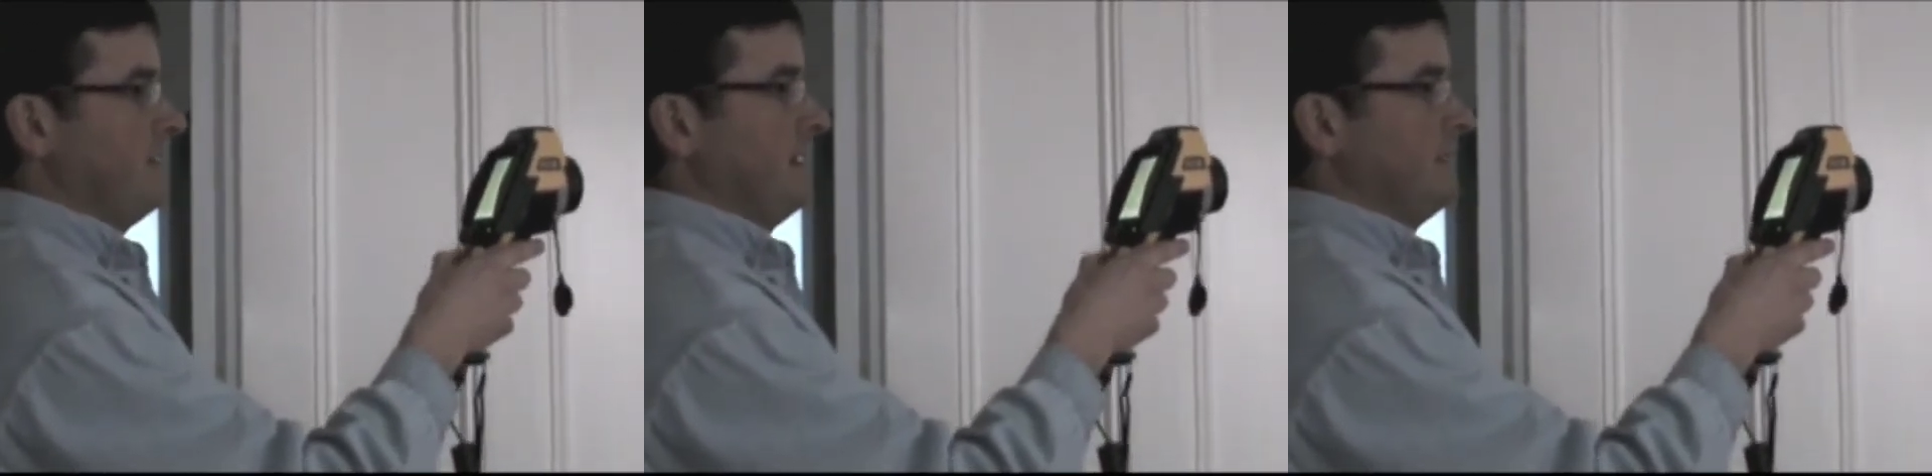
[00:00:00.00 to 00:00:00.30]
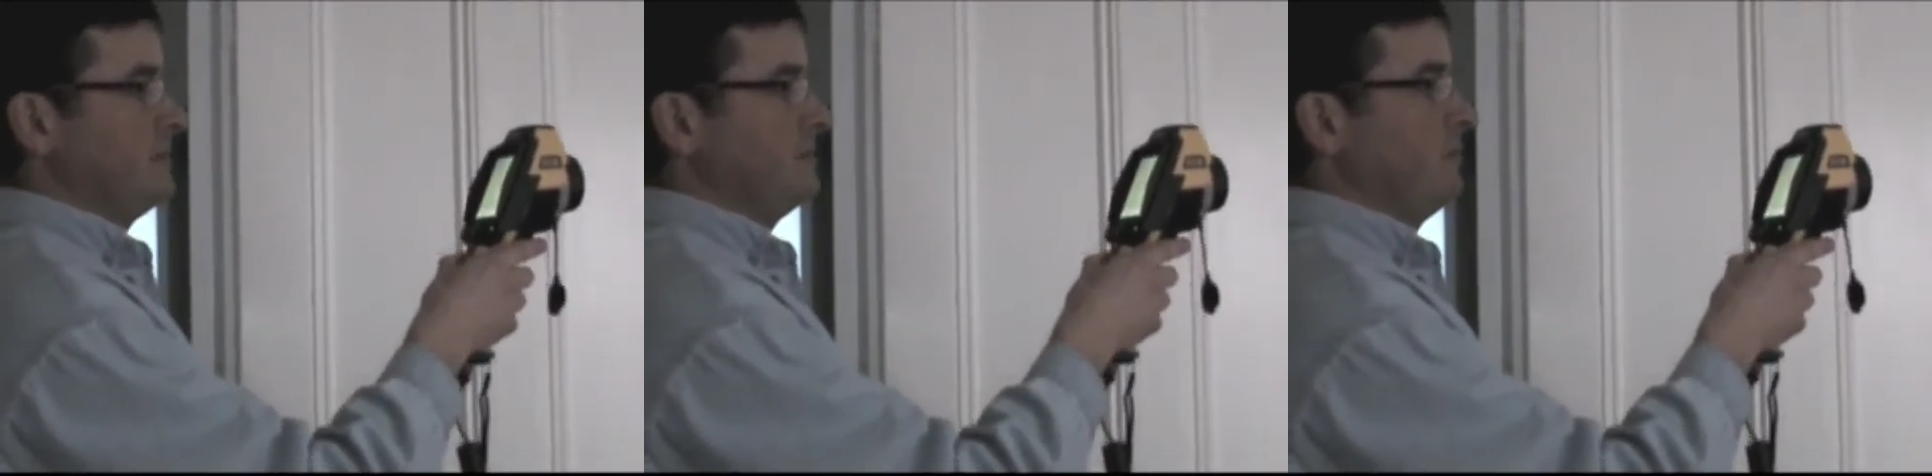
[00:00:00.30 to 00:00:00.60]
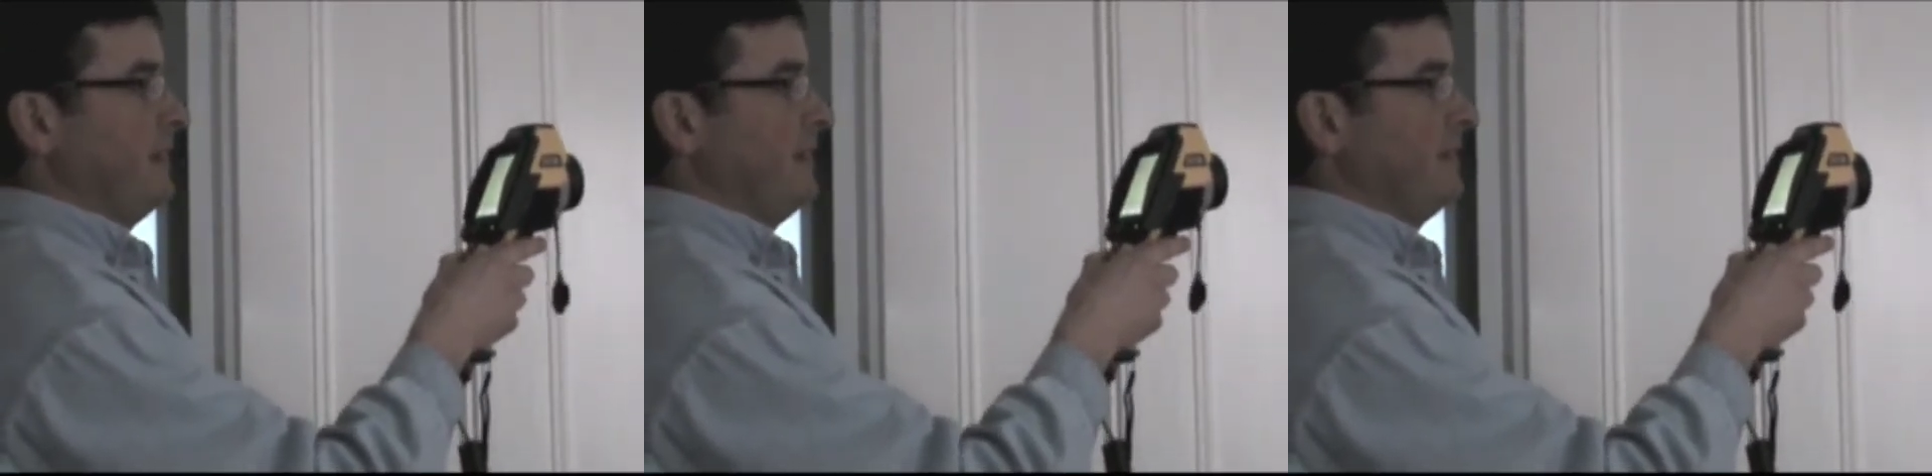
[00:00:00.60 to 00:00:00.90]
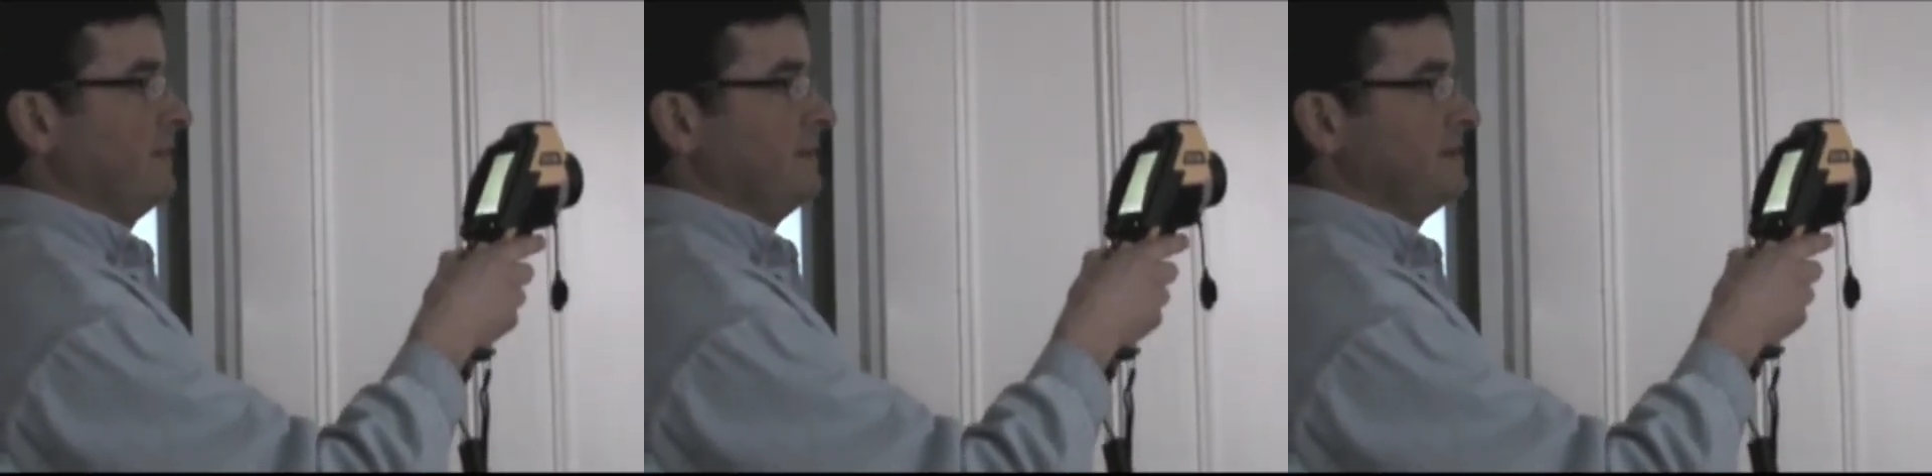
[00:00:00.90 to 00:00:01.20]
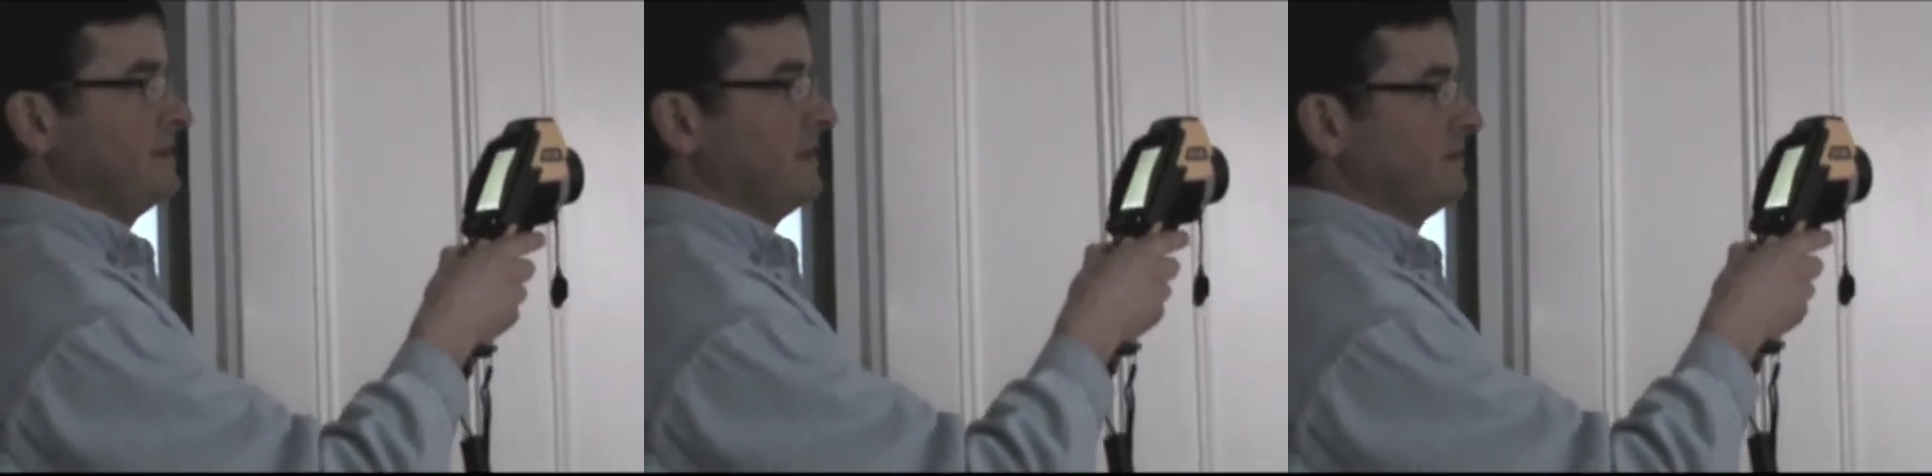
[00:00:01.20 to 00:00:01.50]
that it's 20
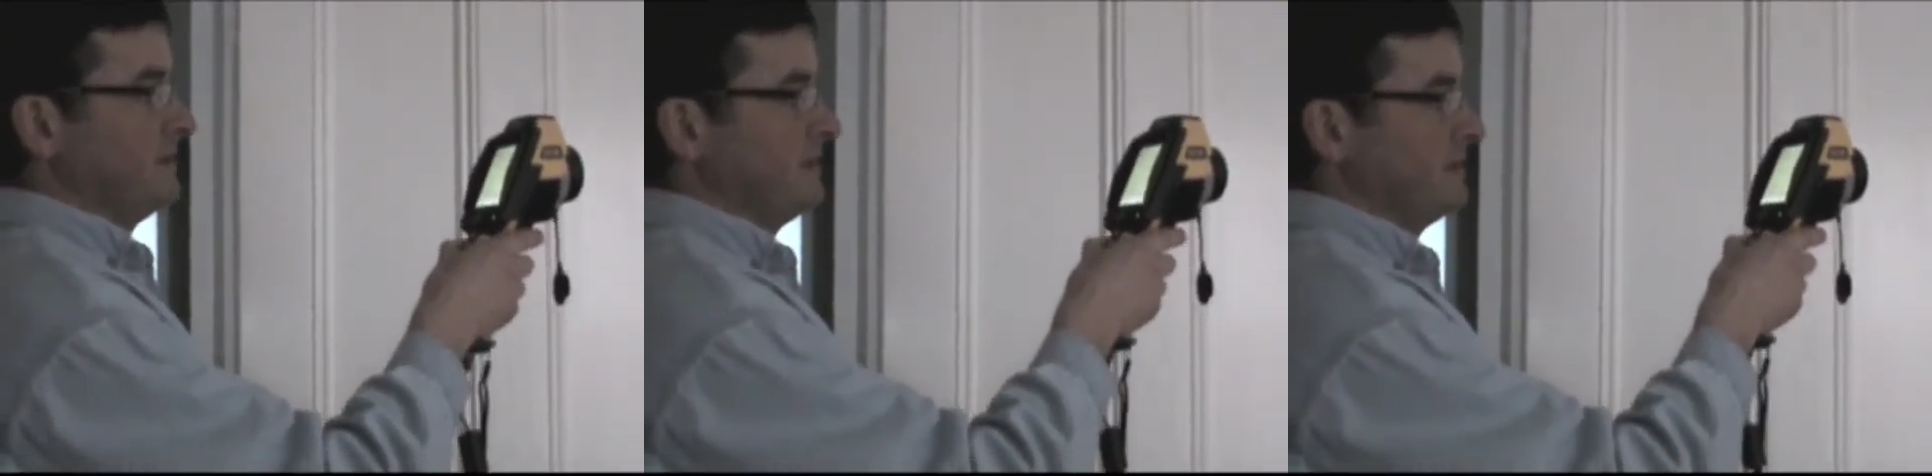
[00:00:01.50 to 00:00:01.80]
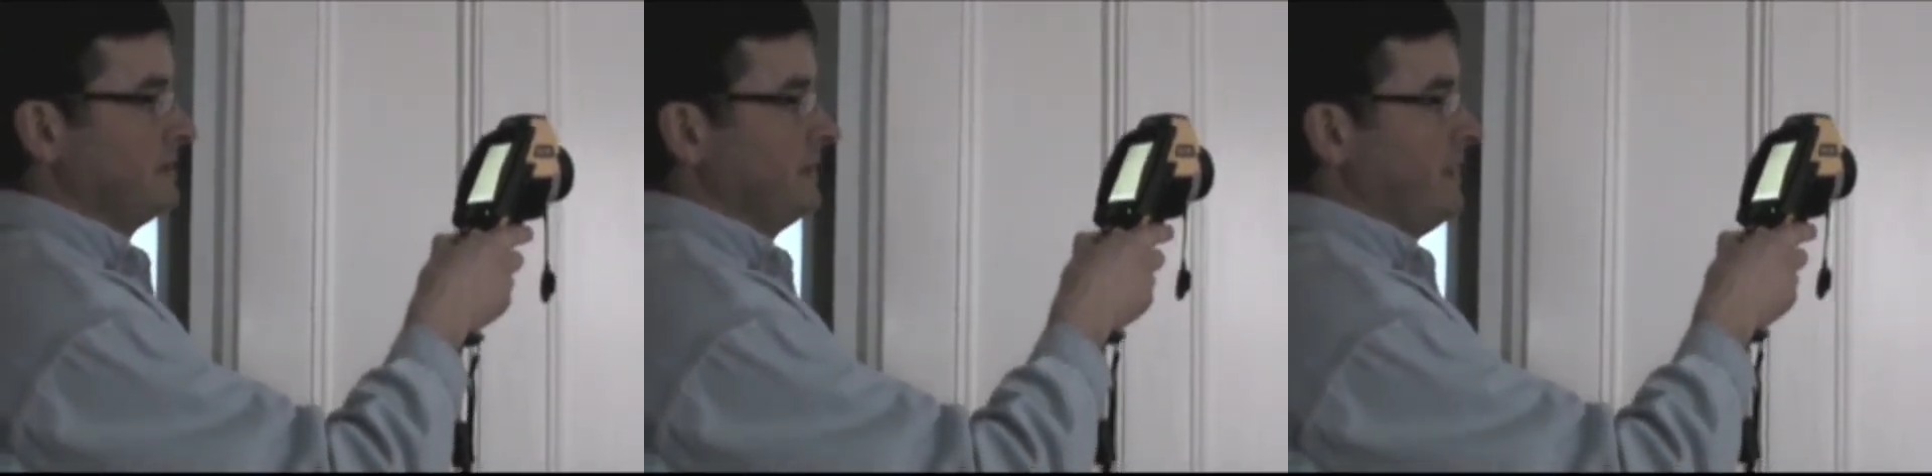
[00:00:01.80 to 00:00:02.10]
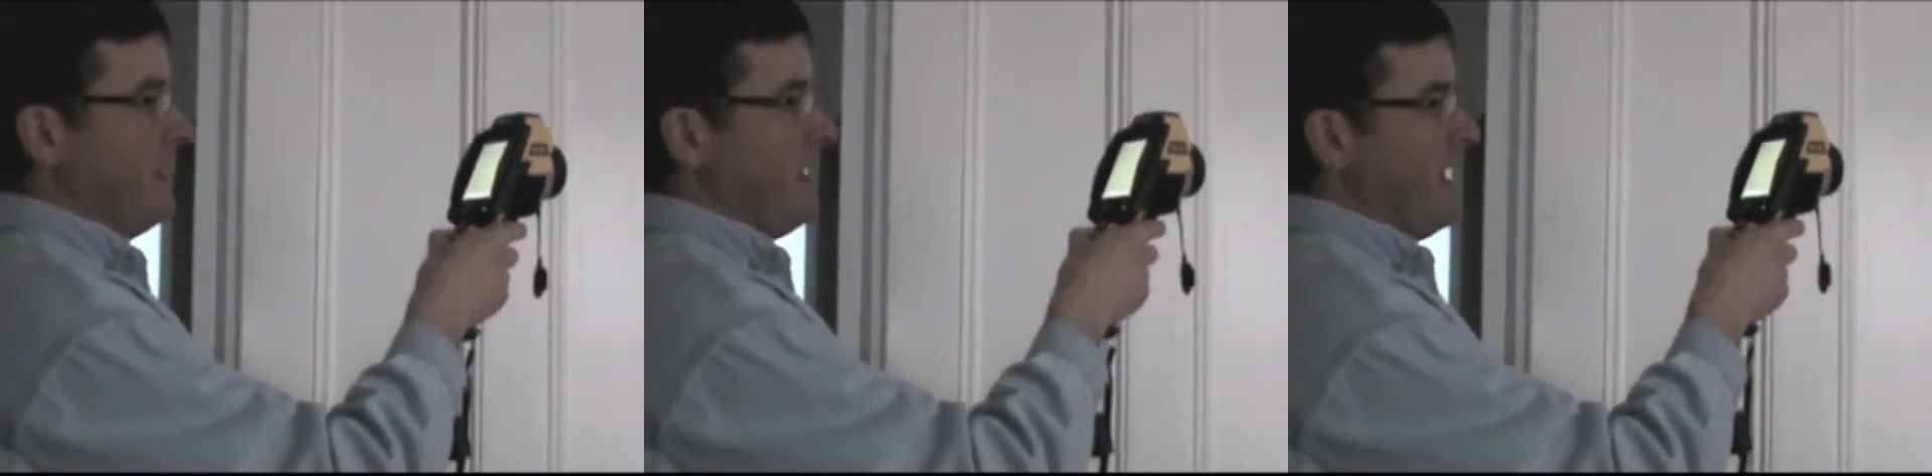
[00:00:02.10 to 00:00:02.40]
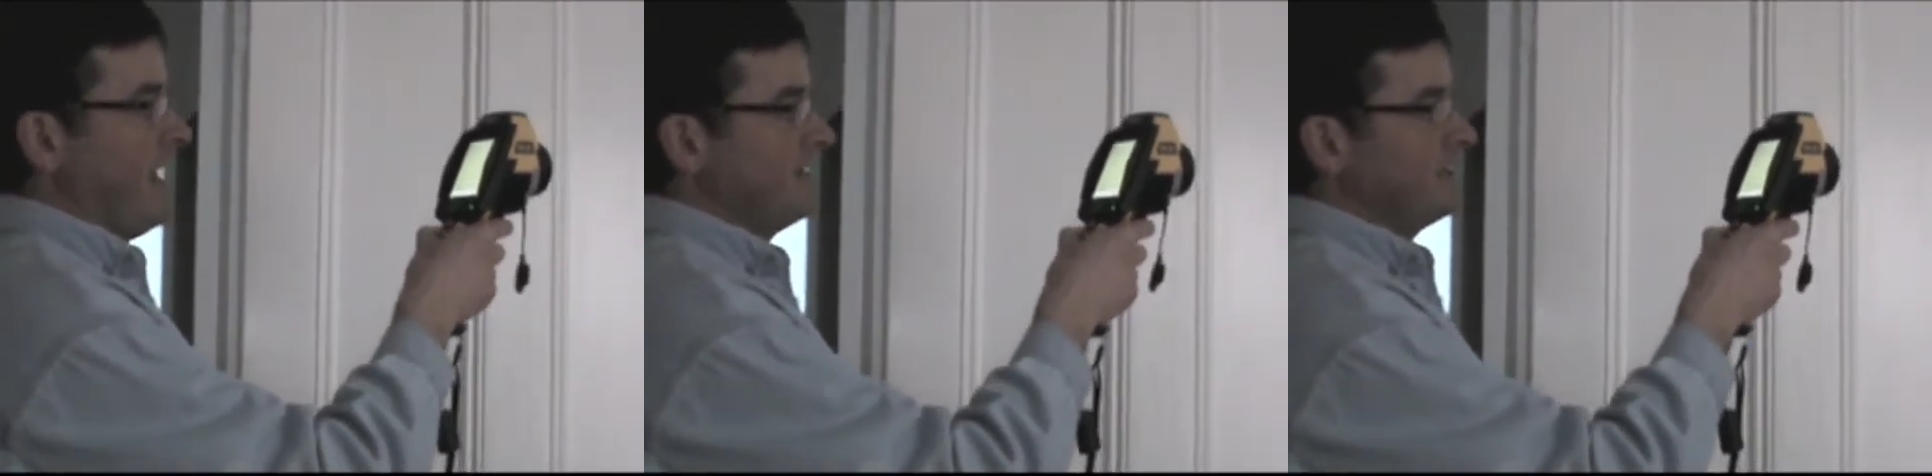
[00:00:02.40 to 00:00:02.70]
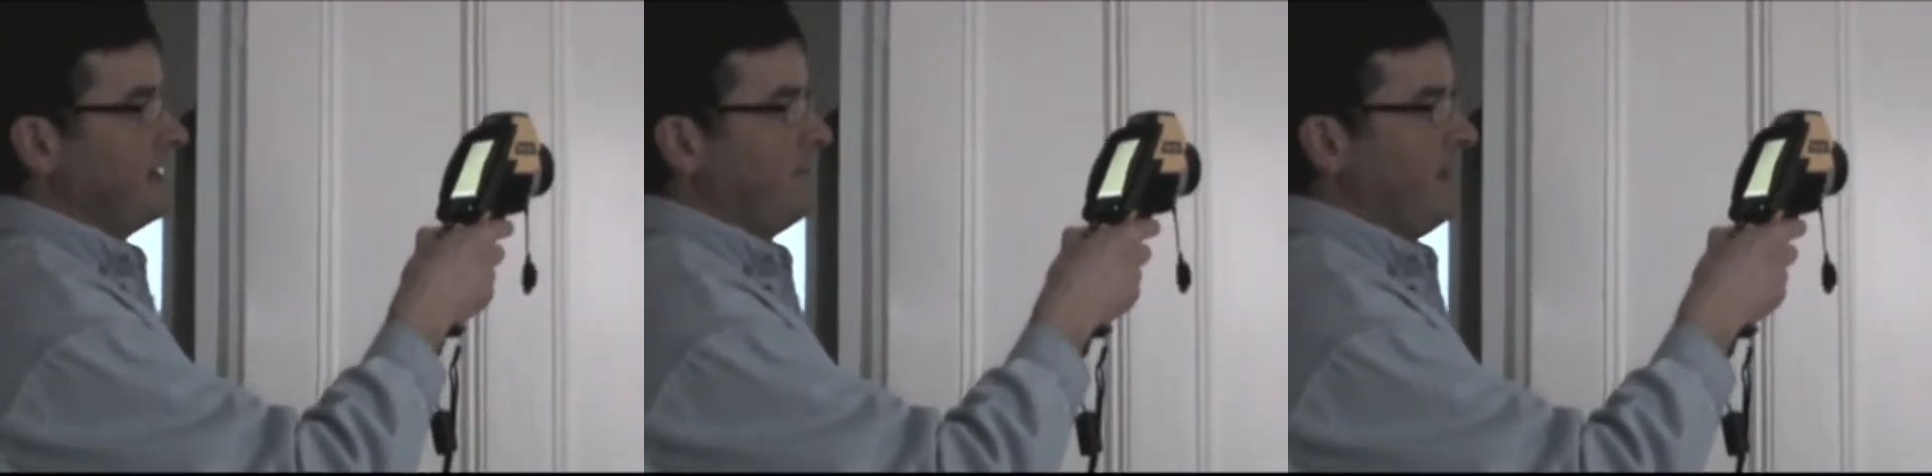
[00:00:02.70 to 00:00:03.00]
degrees Celsius. As I